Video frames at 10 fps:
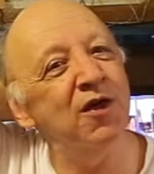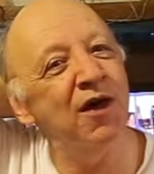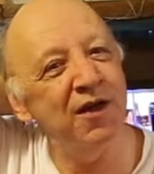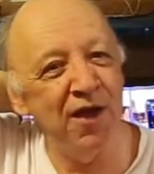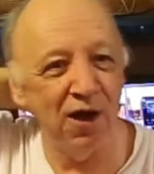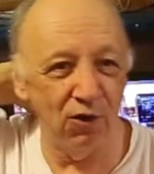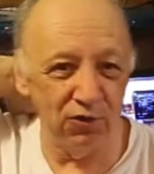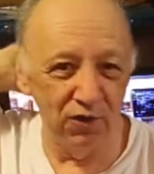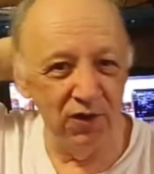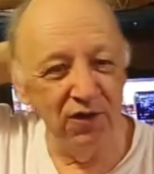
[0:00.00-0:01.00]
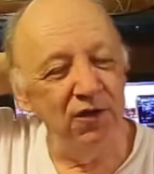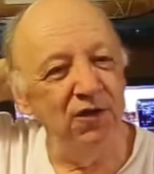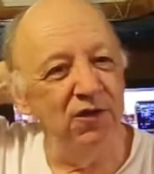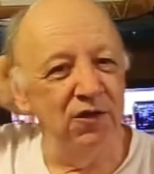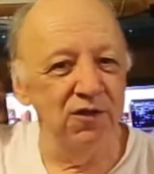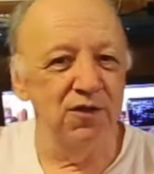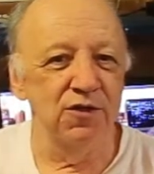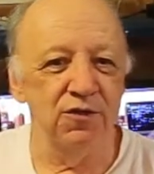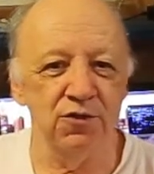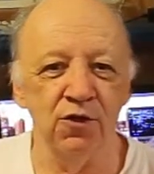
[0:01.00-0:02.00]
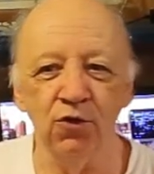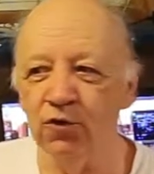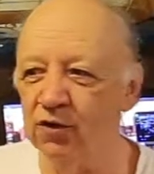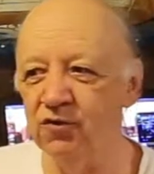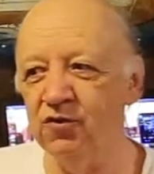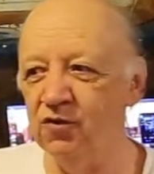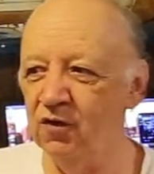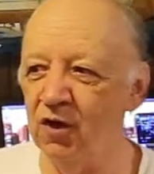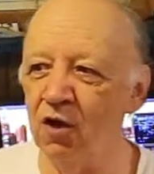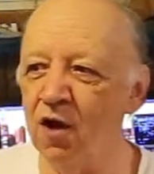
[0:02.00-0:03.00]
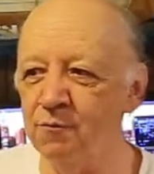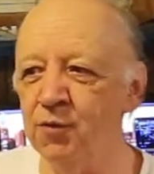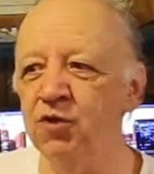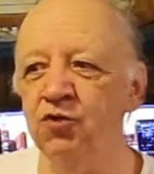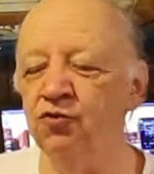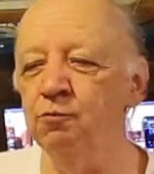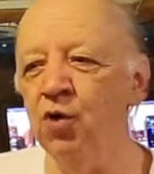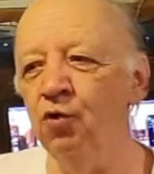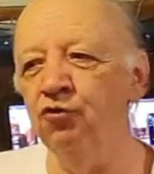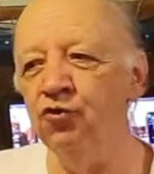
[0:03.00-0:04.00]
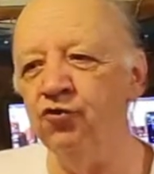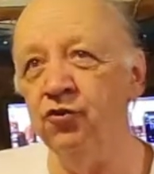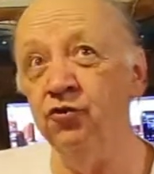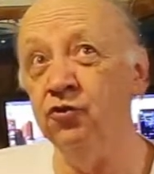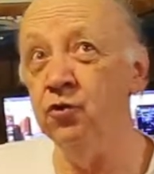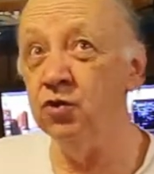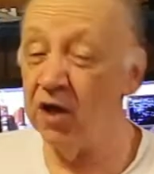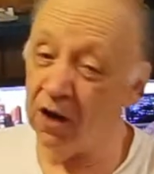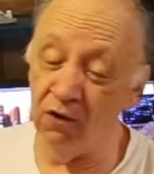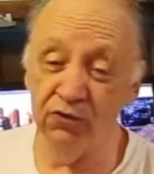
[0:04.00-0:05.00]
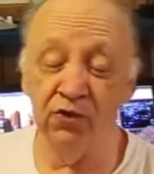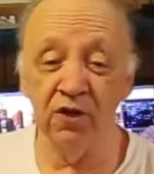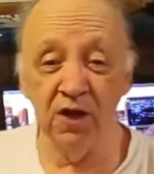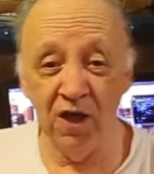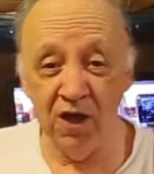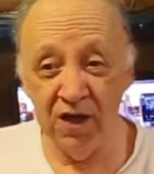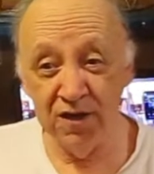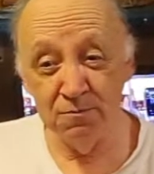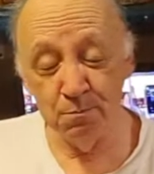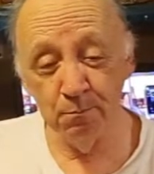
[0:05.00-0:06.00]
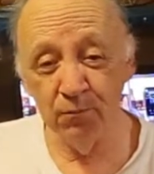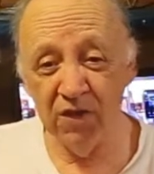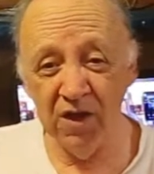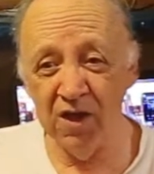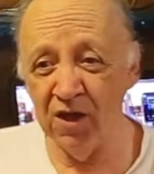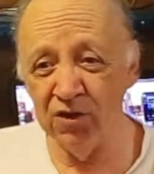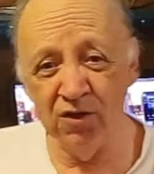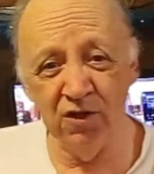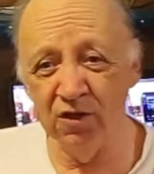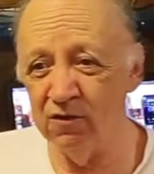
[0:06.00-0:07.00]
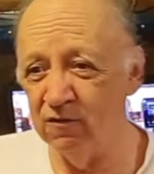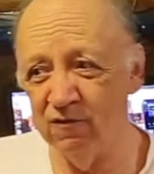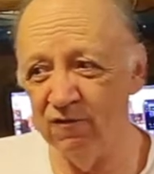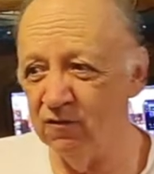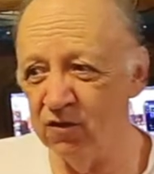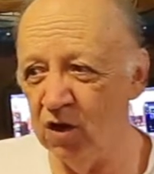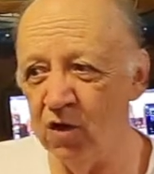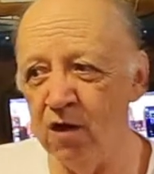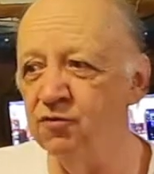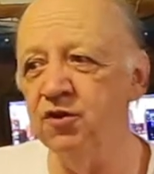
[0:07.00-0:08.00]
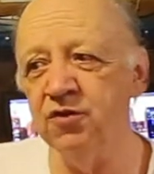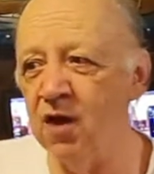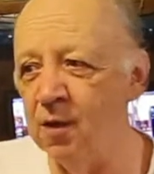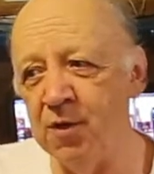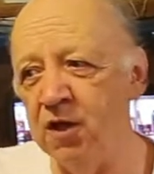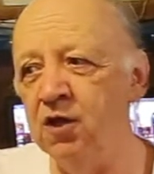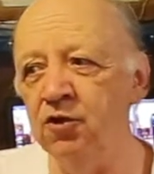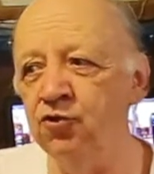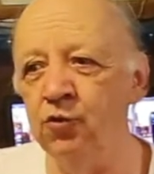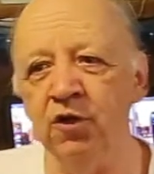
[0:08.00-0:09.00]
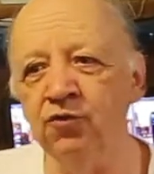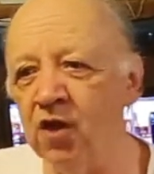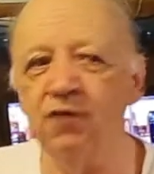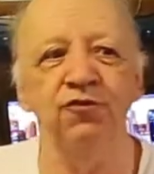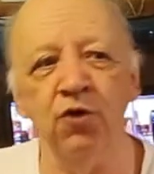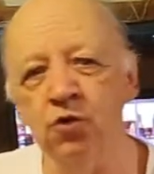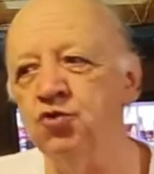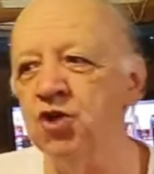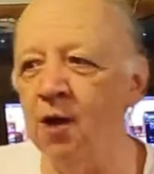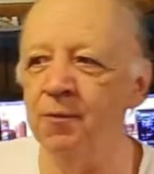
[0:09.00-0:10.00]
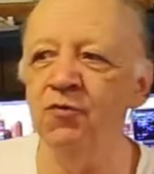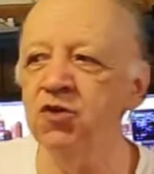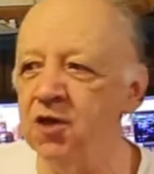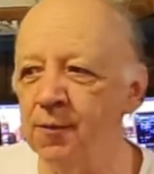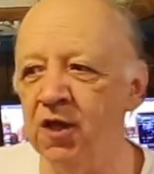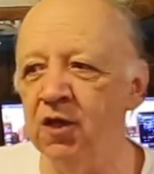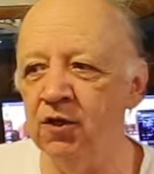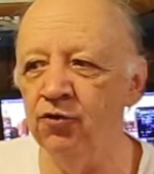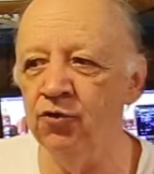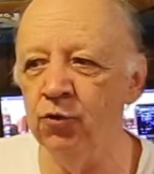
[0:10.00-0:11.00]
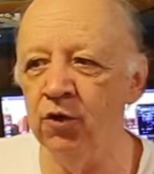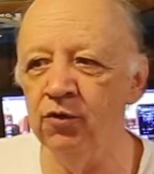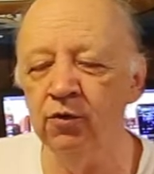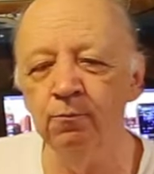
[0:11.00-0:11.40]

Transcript: that out. So it's, I've been using Poser since 2009, and every time I get into it, it's like Photoshop. Every time I get into it,